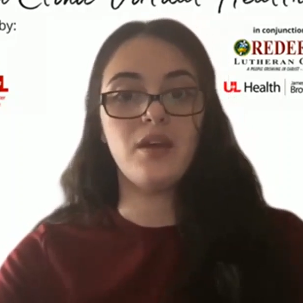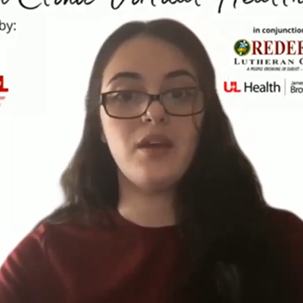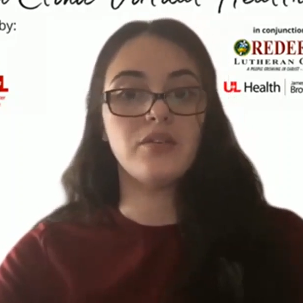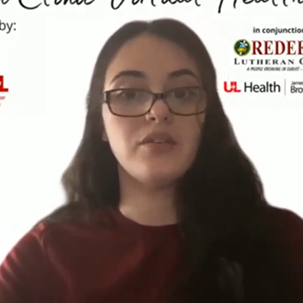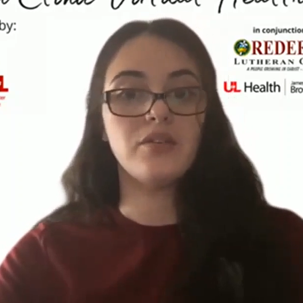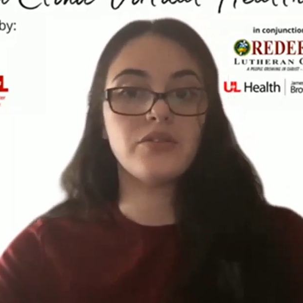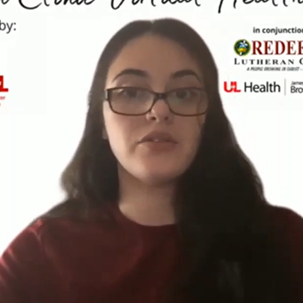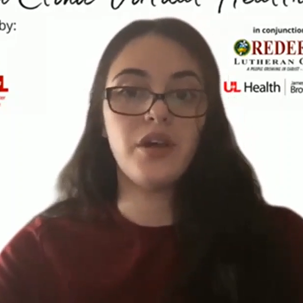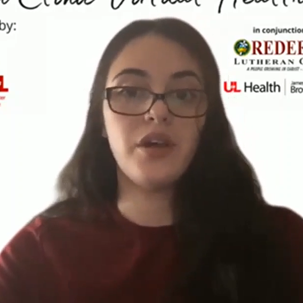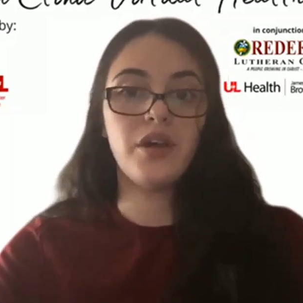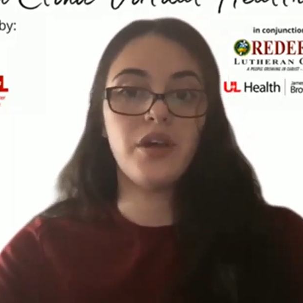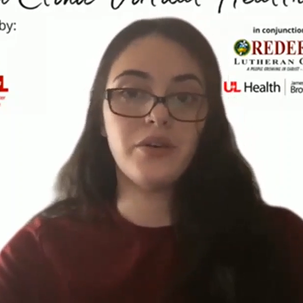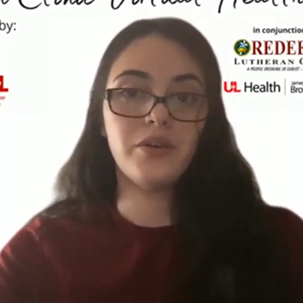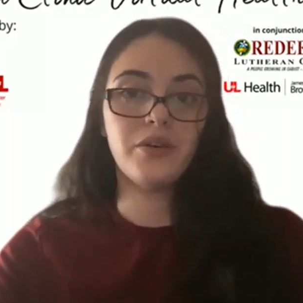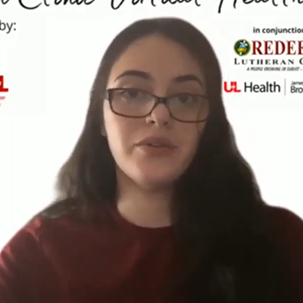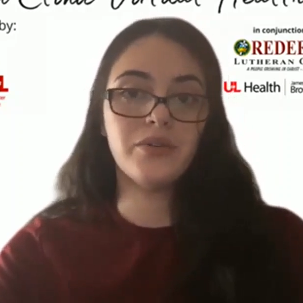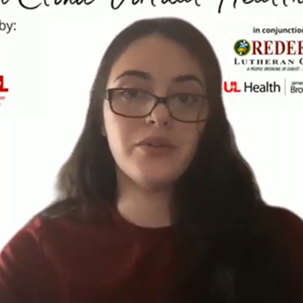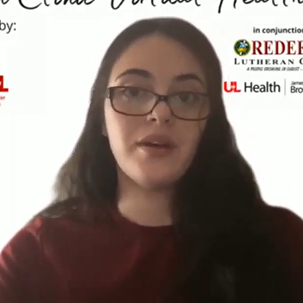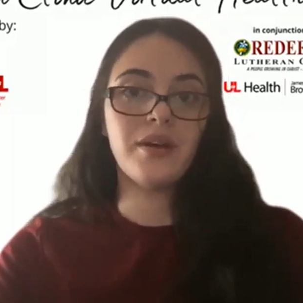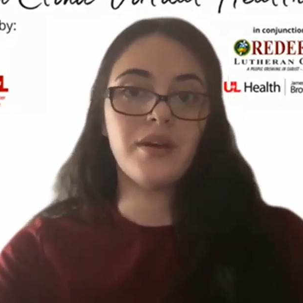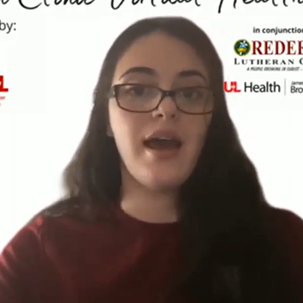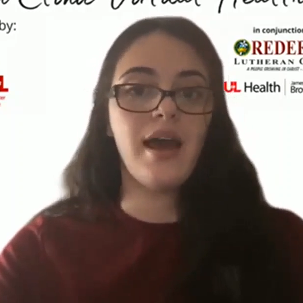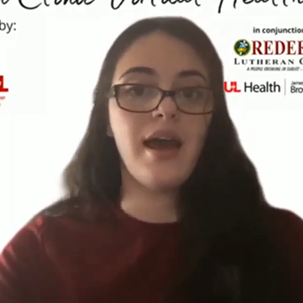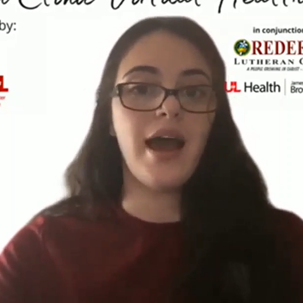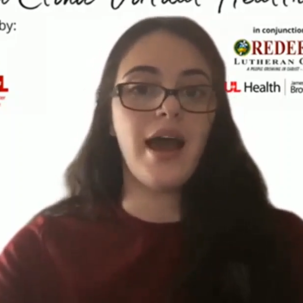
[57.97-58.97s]

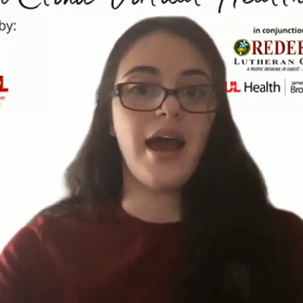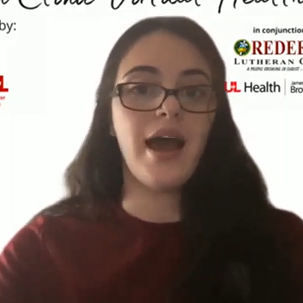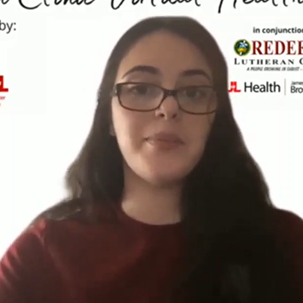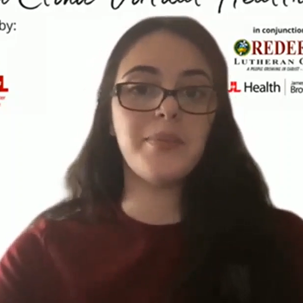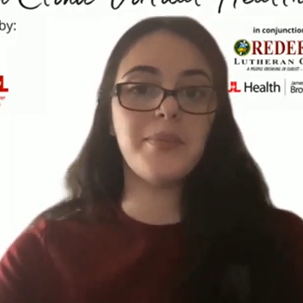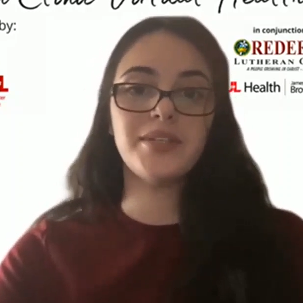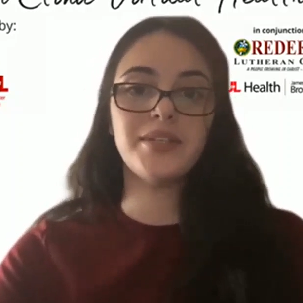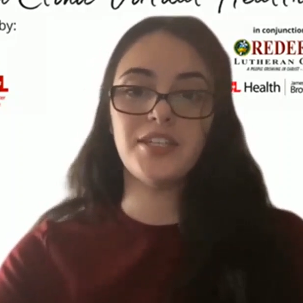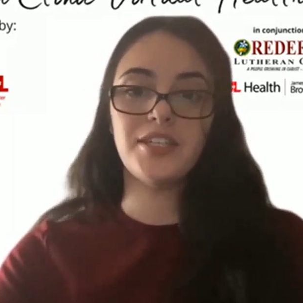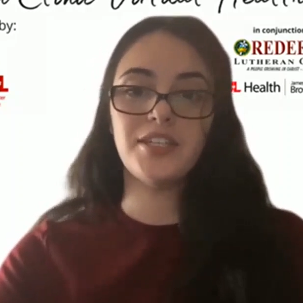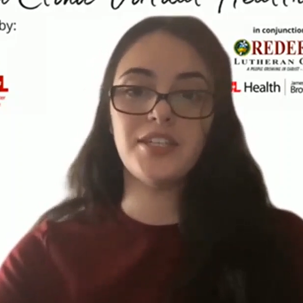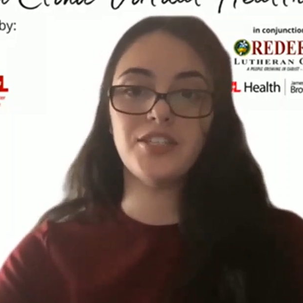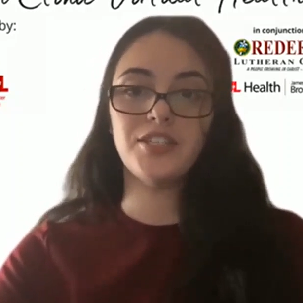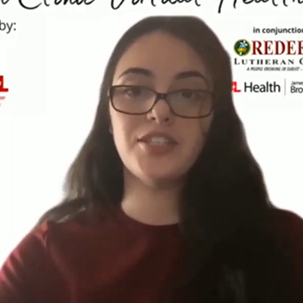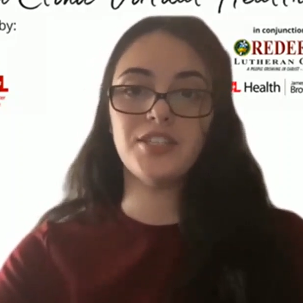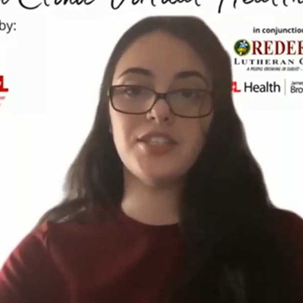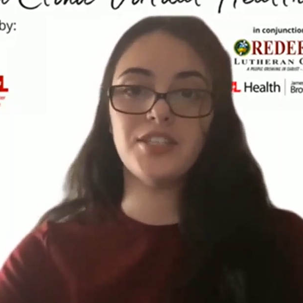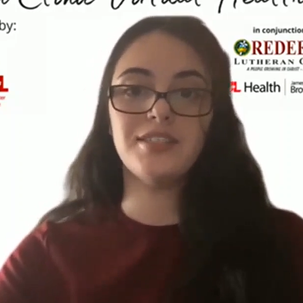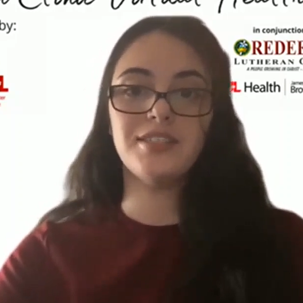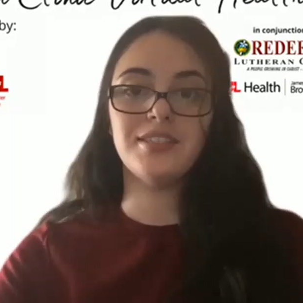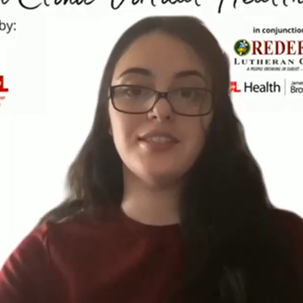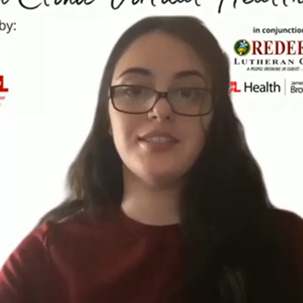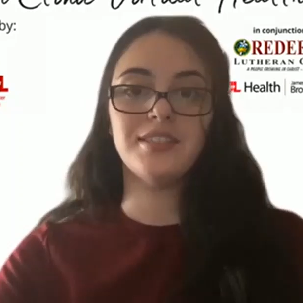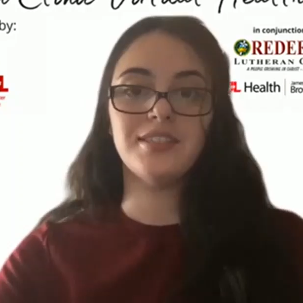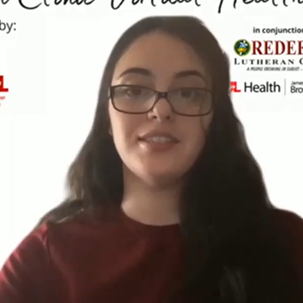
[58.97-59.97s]
So,
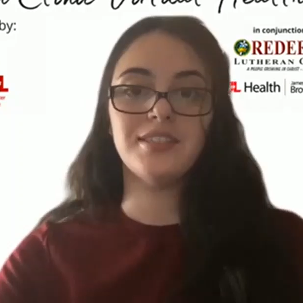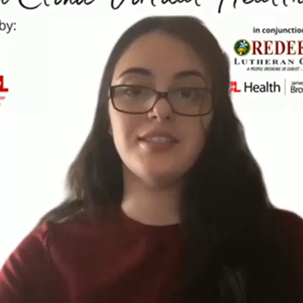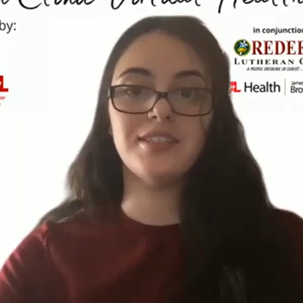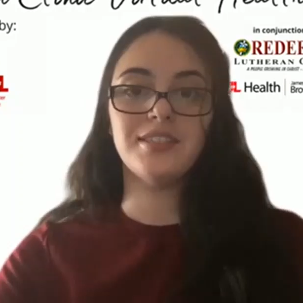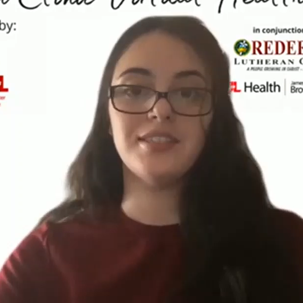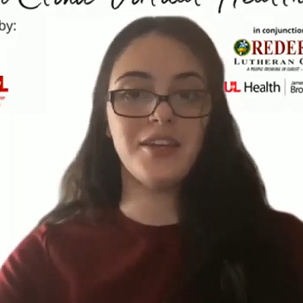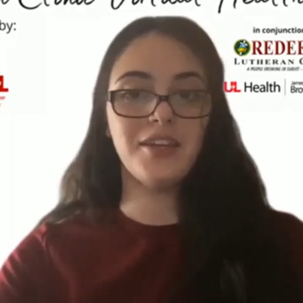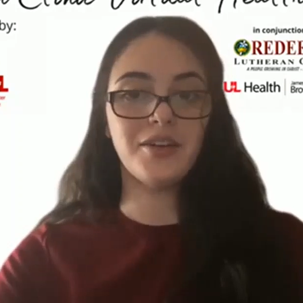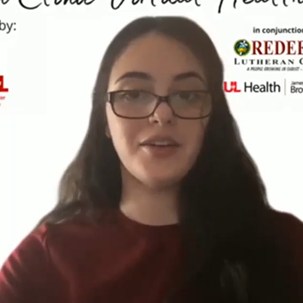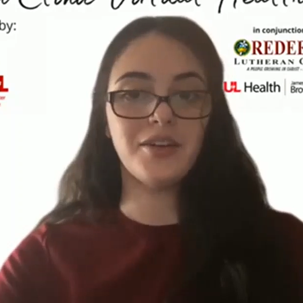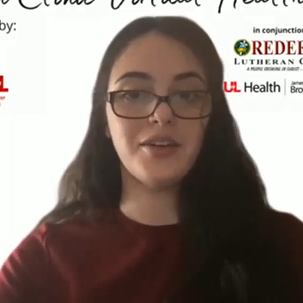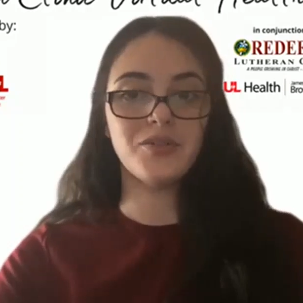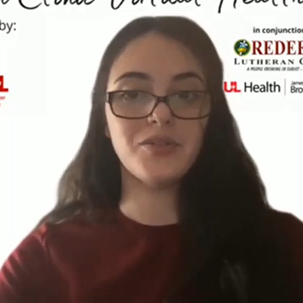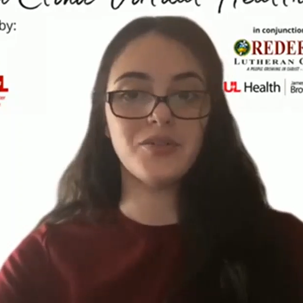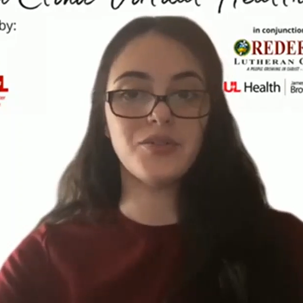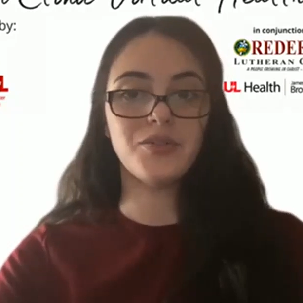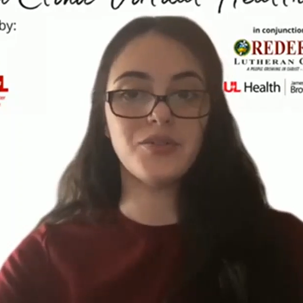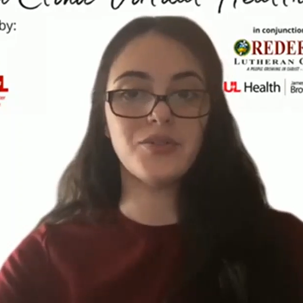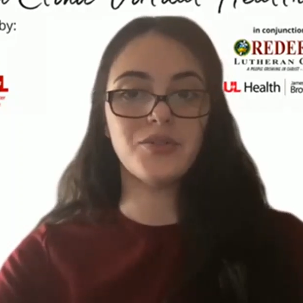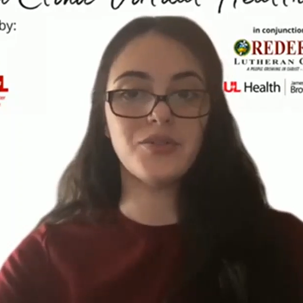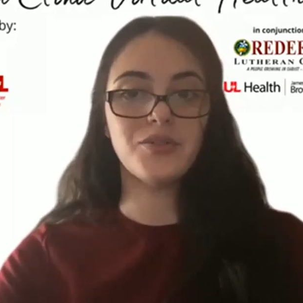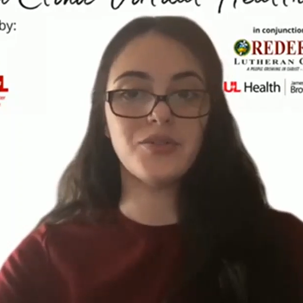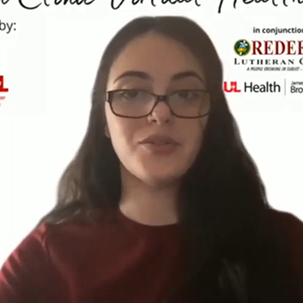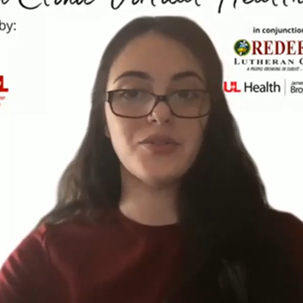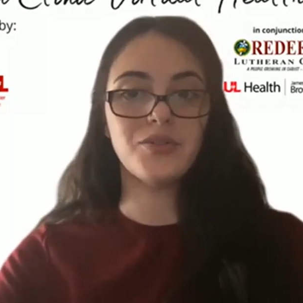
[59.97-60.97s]
hypertension is
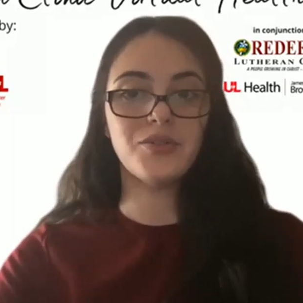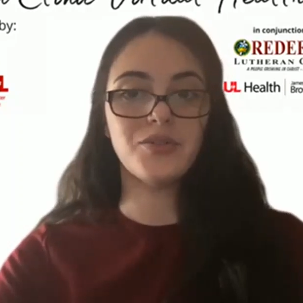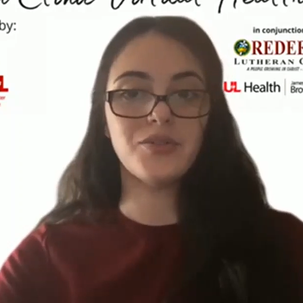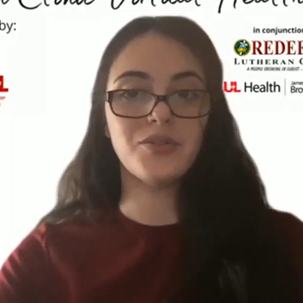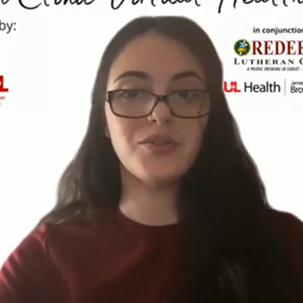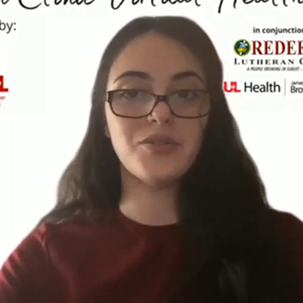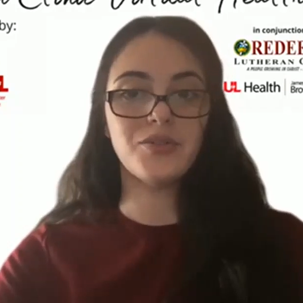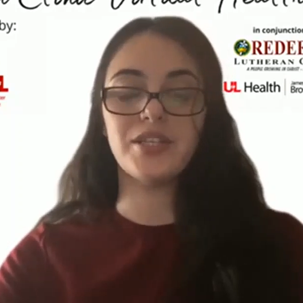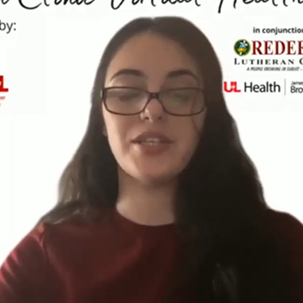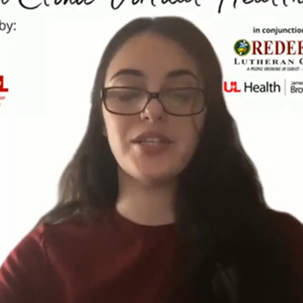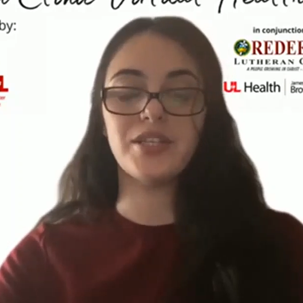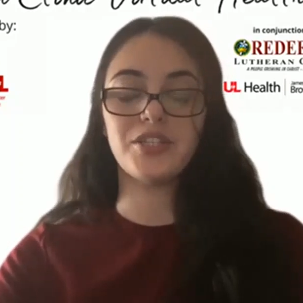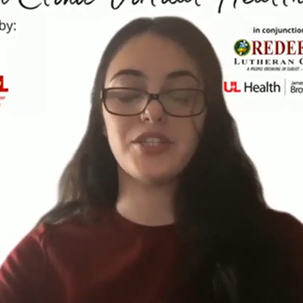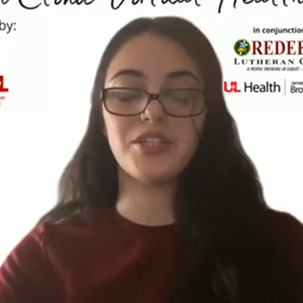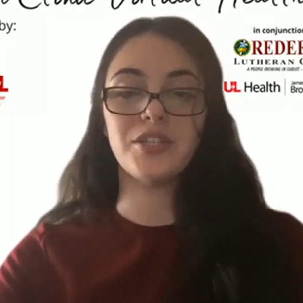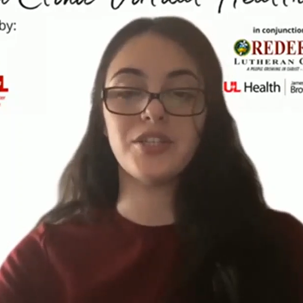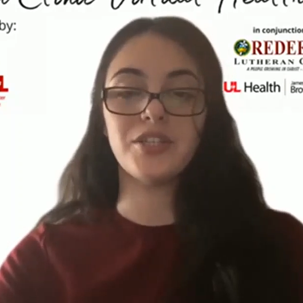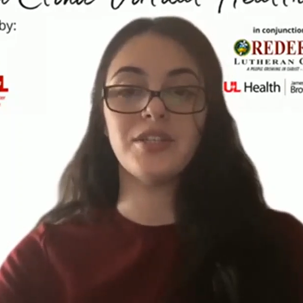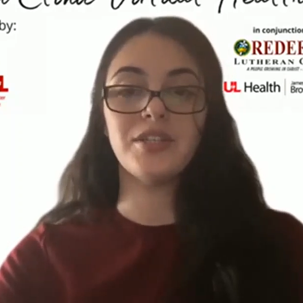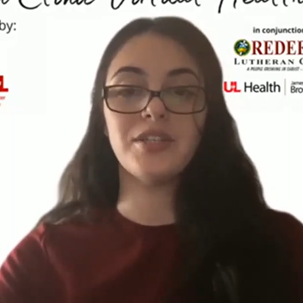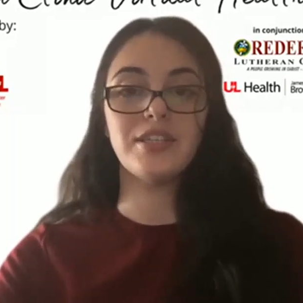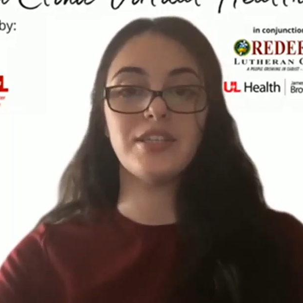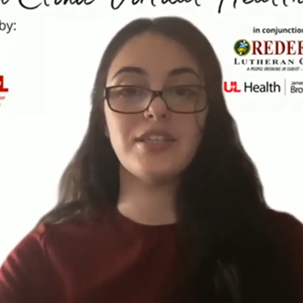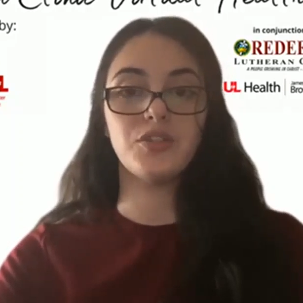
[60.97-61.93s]
diagnosed when the blood pressure